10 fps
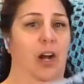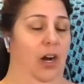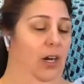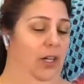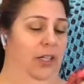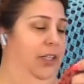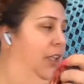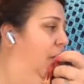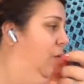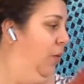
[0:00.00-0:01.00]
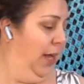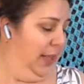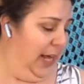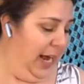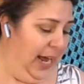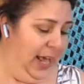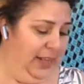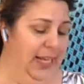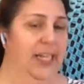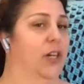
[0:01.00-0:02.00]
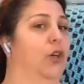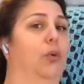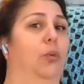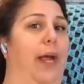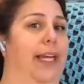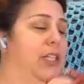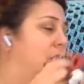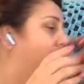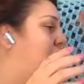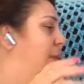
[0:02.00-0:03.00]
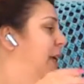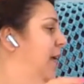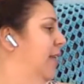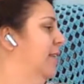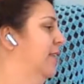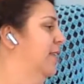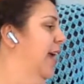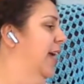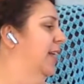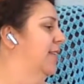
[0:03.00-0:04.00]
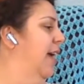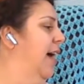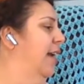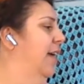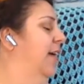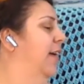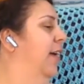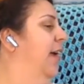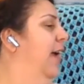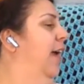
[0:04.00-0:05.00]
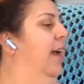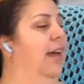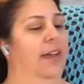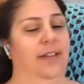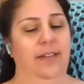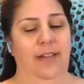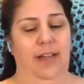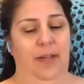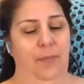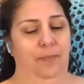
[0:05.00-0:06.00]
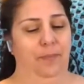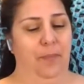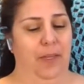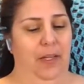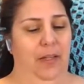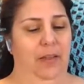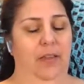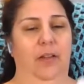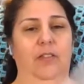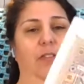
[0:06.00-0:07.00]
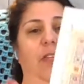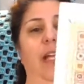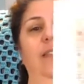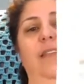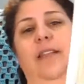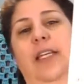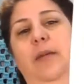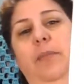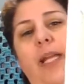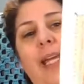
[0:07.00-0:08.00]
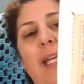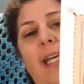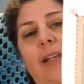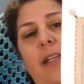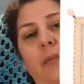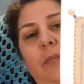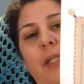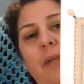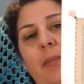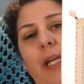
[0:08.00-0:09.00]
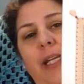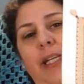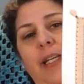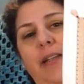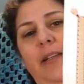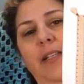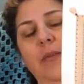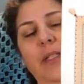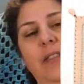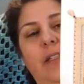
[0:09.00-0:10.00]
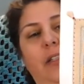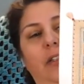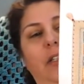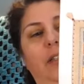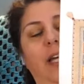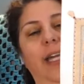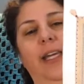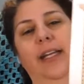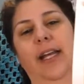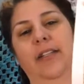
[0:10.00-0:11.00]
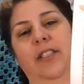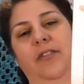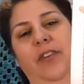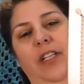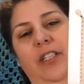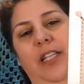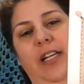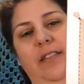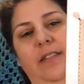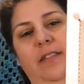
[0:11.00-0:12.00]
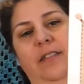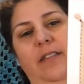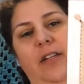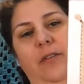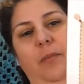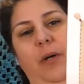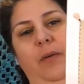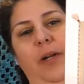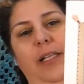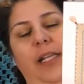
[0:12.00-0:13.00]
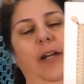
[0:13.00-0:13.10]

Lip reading: hard. You know what? They did a great job. This is Annie's attic, and so that's the blanket, the complete blanket. That's what it's going to look like. And I just finished that center part right